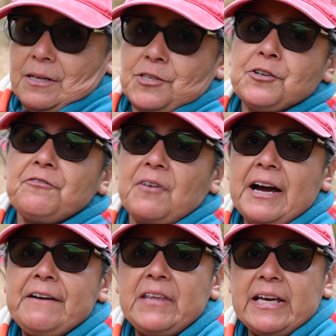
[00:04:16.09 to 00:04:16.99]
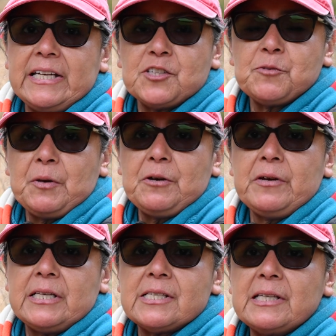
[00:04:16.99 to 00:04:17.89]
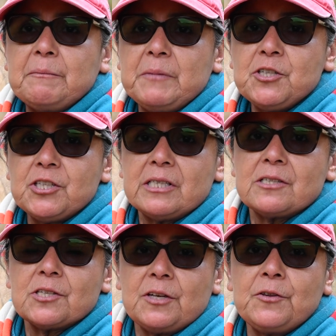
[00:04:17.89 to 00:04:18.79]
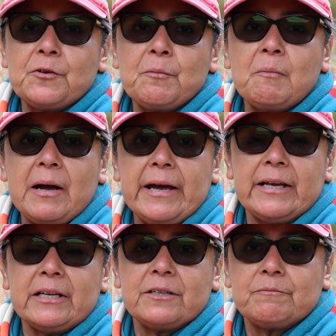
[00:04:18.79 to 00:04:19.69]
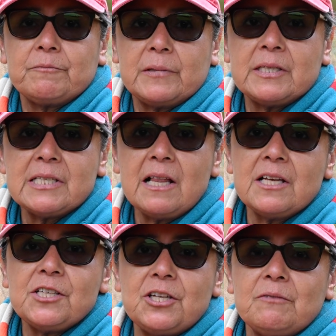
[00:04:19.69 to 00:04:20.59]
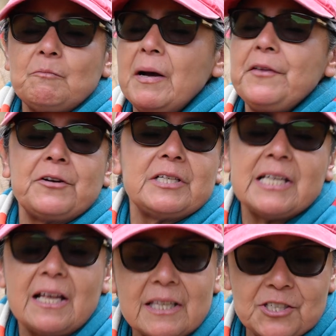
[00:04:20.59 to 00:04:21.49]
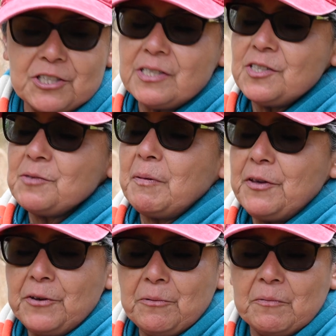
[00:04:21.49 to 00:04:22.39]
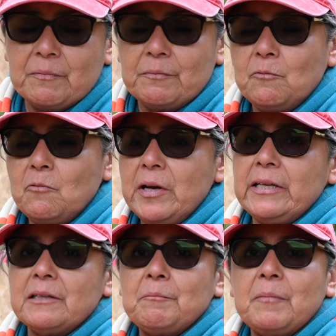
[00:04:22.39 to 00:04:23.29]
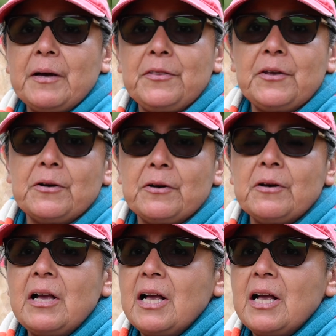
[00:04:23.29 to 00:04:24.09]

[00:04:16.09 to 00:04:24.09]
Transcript: survive that experience in the missions, either by their intelligence, by their wit, by their